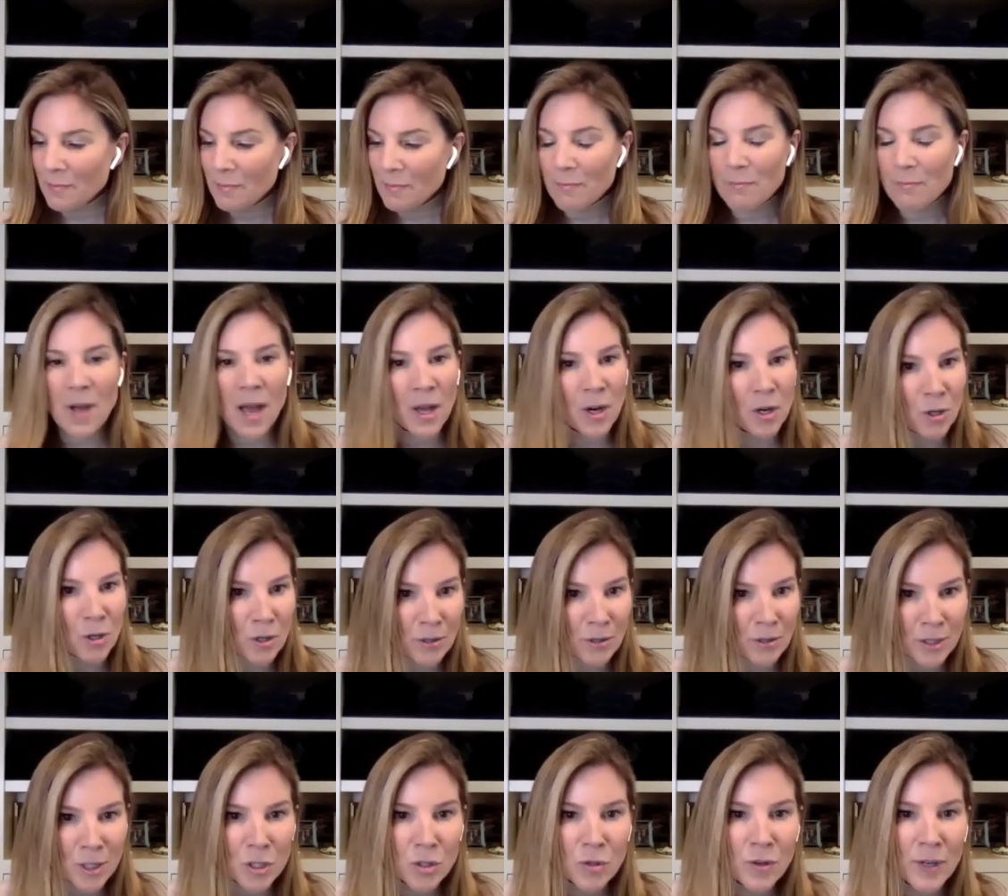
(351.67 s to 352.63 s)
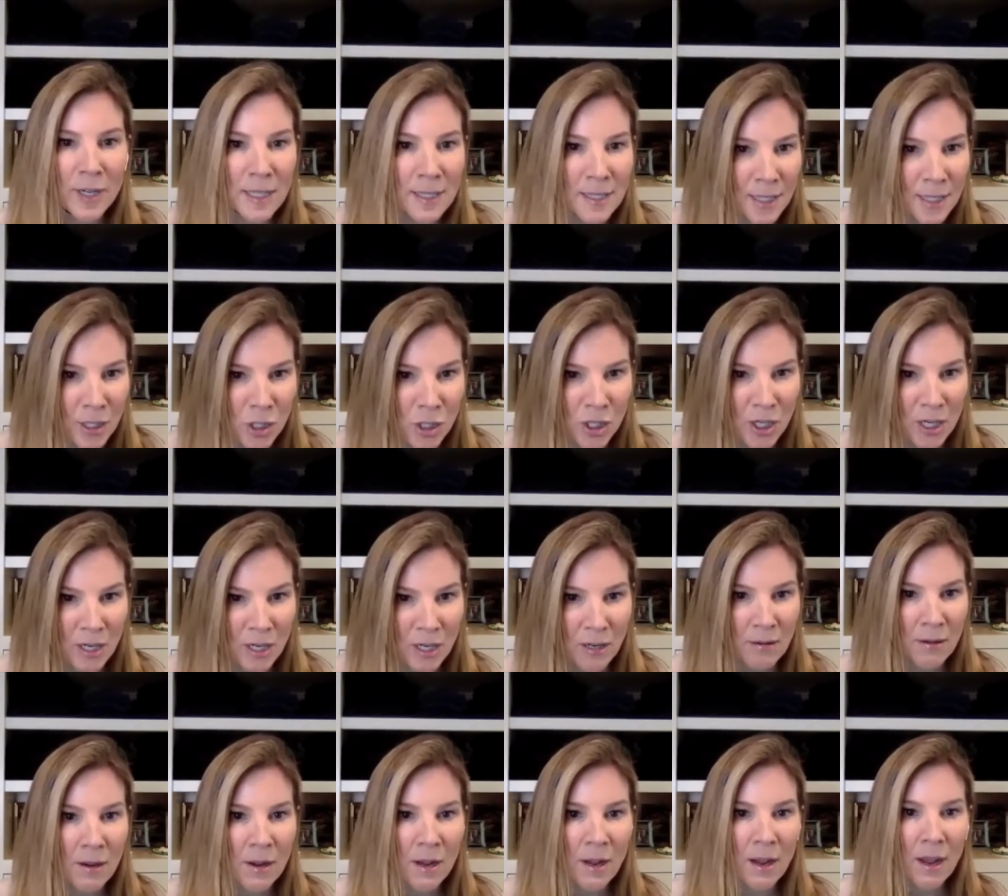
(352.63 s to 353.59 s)
muddled
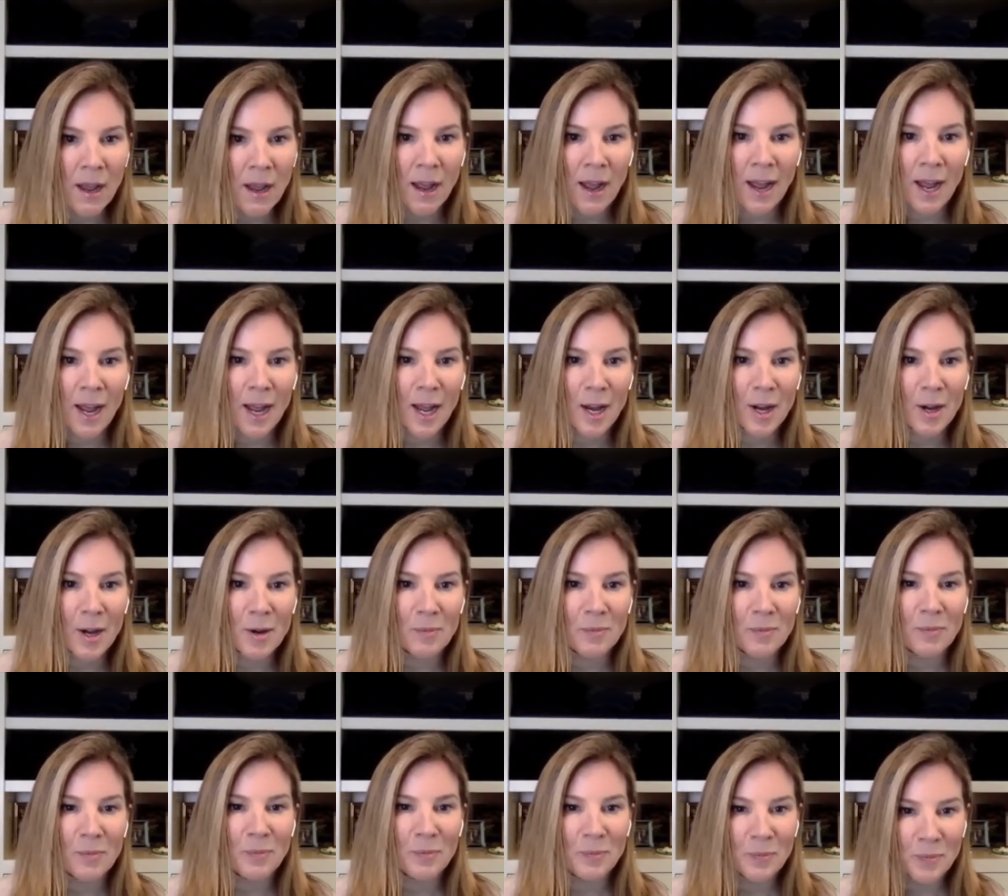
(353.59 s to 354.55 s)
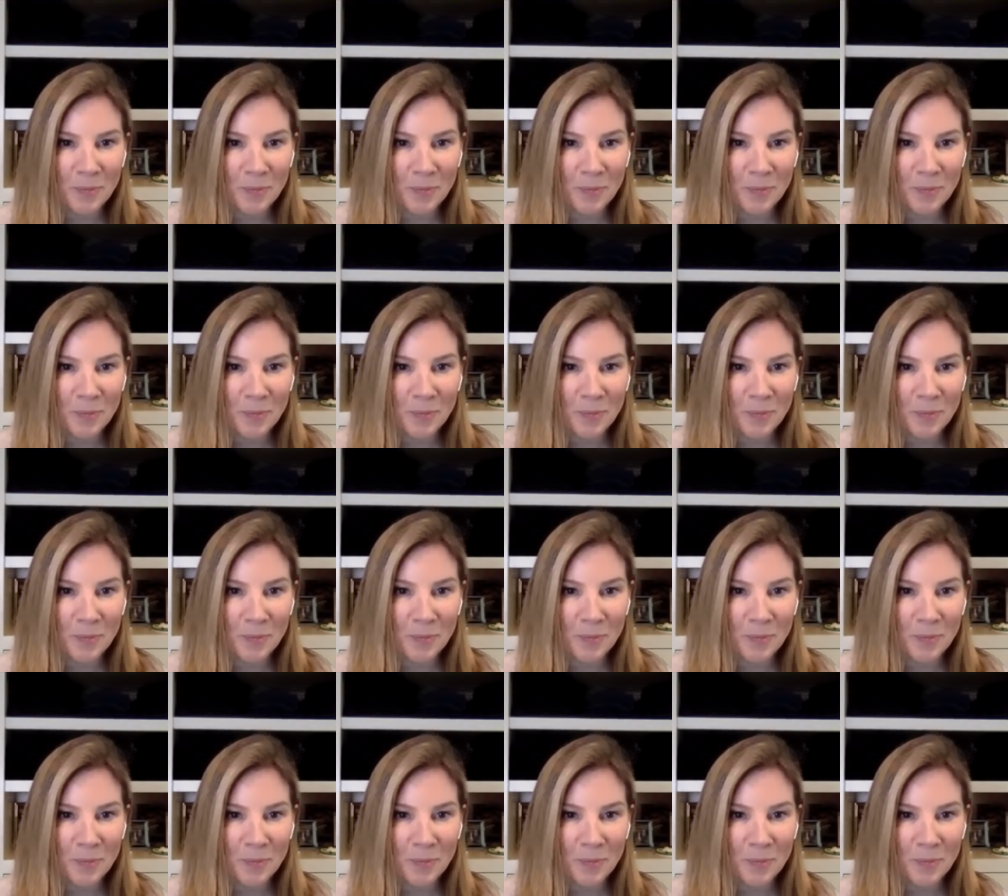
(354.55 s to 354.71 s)
transition. Um,